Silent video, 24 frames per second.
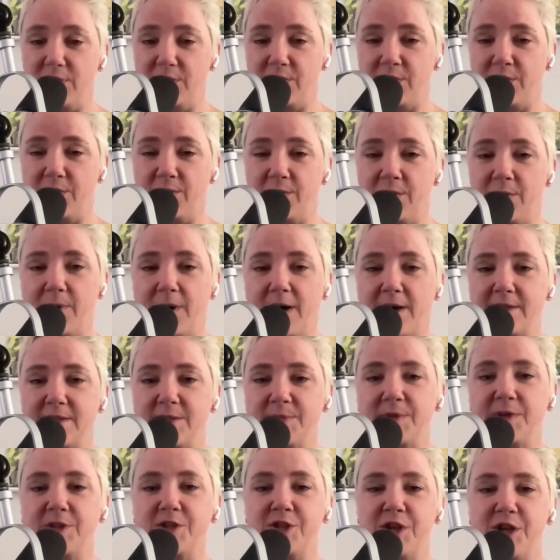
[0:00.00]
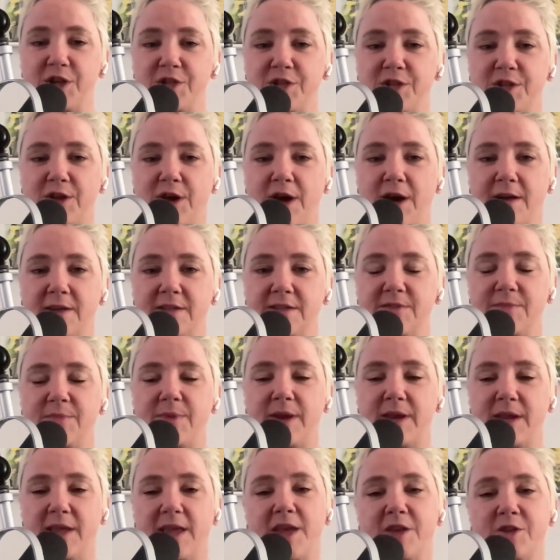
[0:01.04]
do to possibly change the cost of
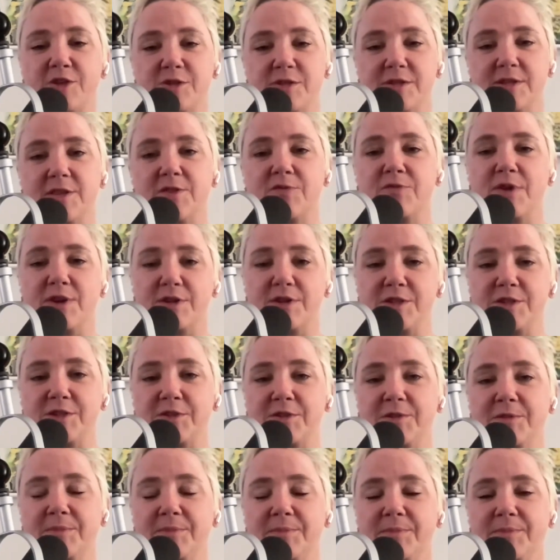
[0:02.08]
medications at the register.